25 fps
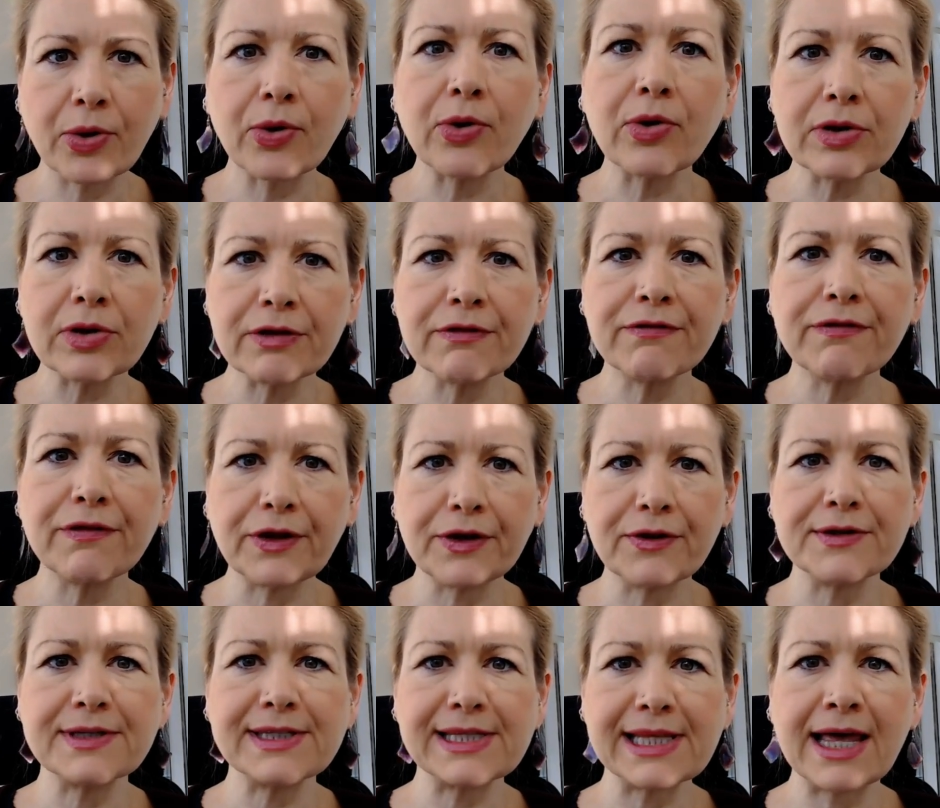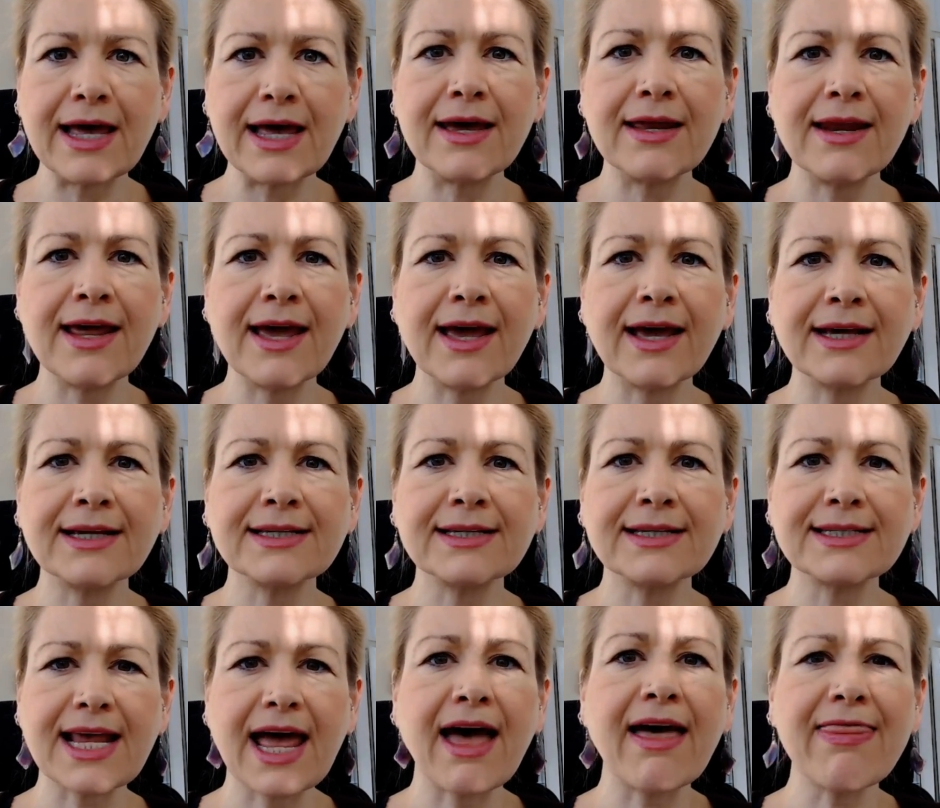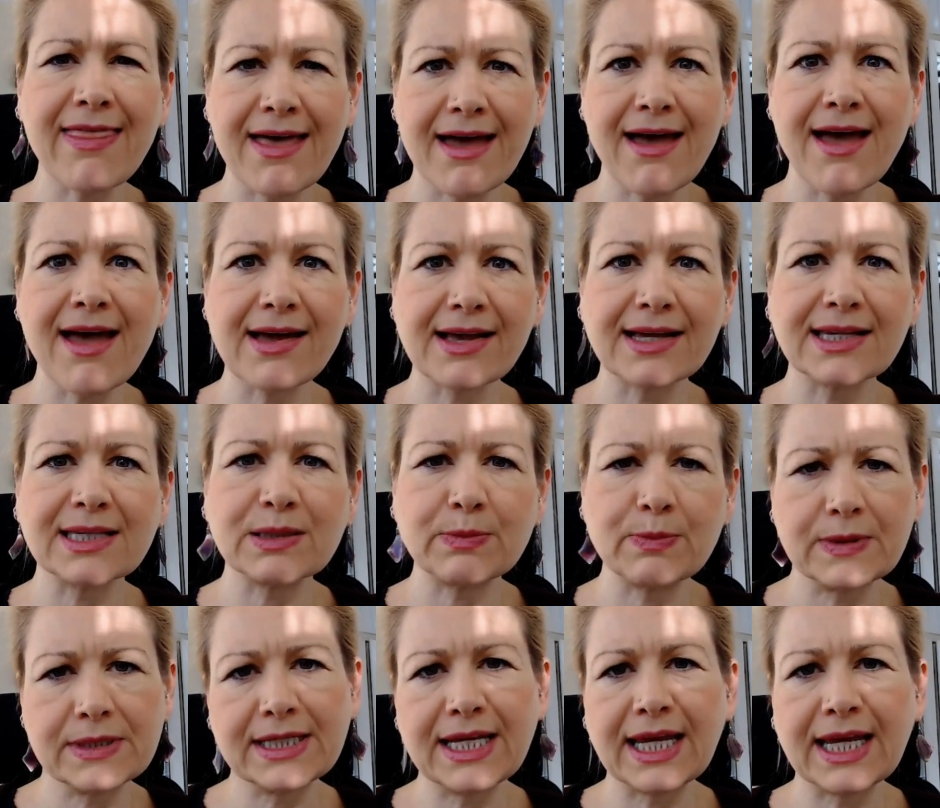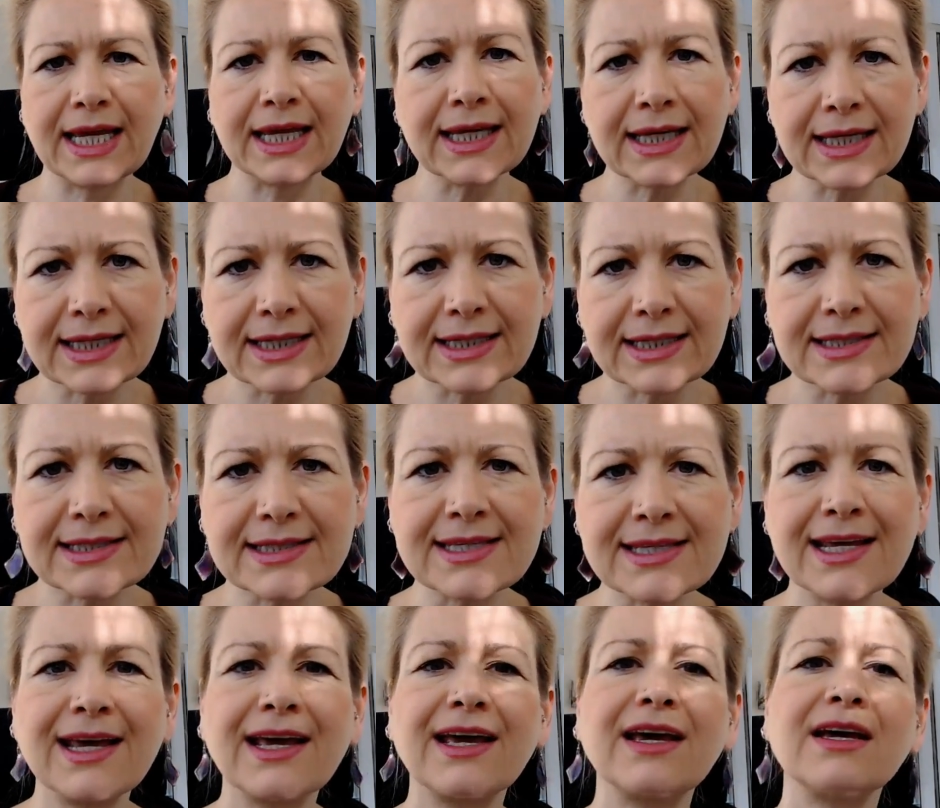all of those learnings and that expertise